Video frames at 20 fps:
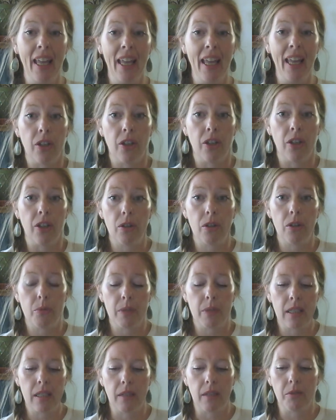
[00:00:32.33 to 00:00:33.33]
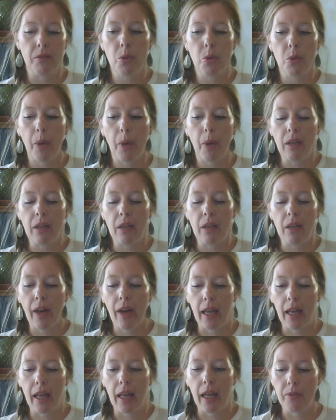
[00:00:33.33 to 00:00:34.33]
you'll receive
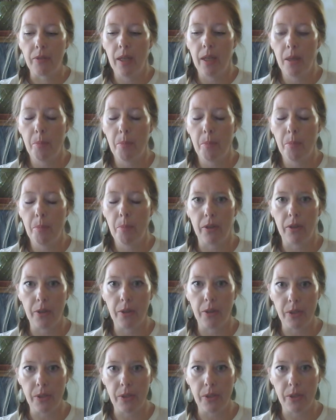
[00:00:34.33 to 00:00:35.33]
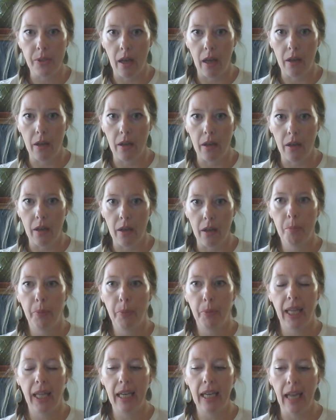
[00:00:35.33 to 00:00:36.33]
25 bottles of
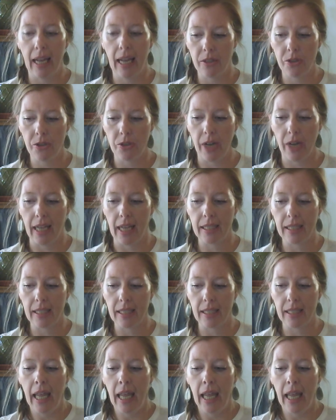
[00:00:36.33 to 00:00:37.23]
plant extracts,